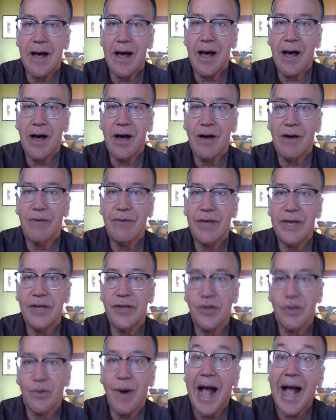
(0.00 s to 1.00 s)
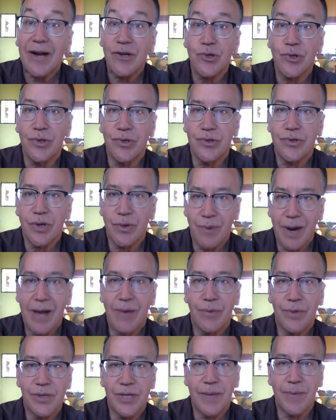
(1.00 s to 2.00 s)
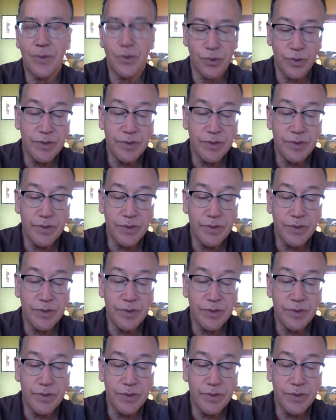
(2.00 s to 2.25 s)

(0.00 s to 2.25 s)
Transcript: of interactions around receptors.